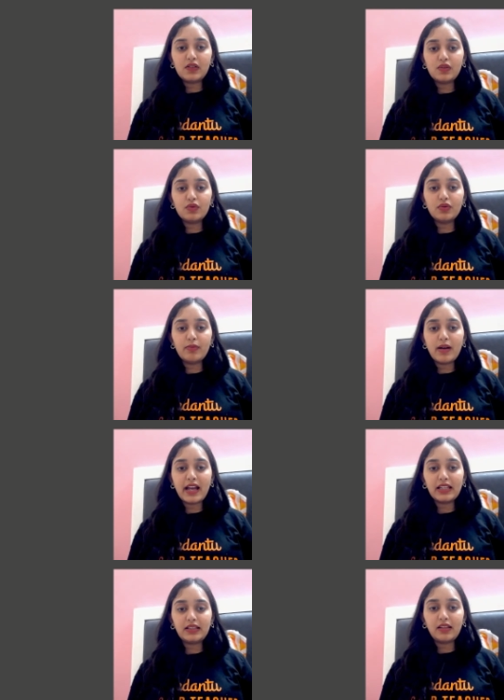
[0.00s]
2
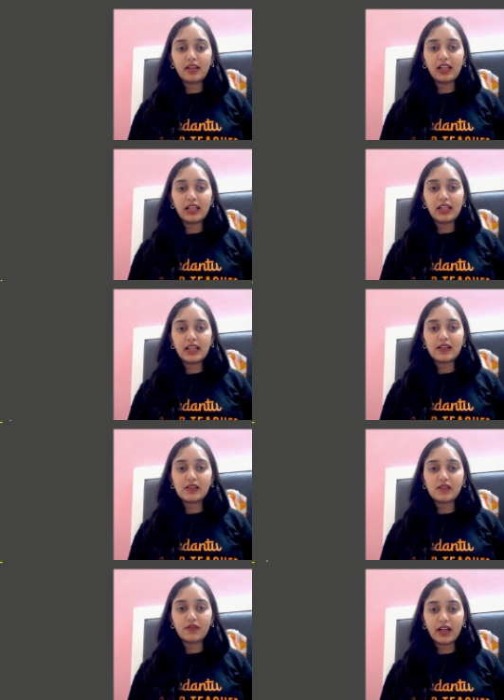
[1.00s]
by 3
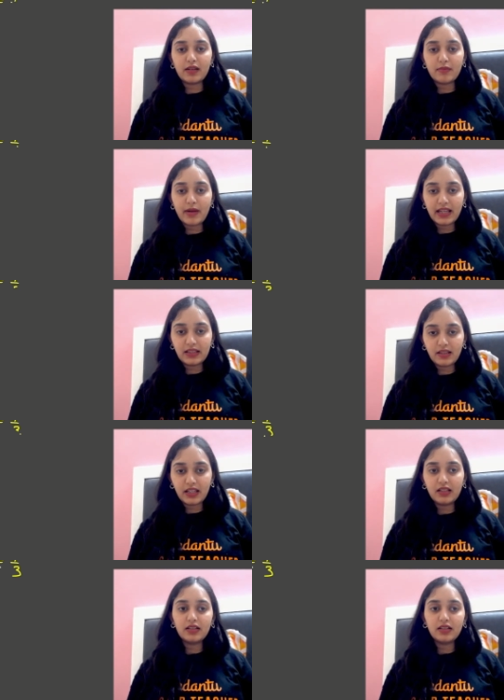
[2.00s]
is 1 by 3.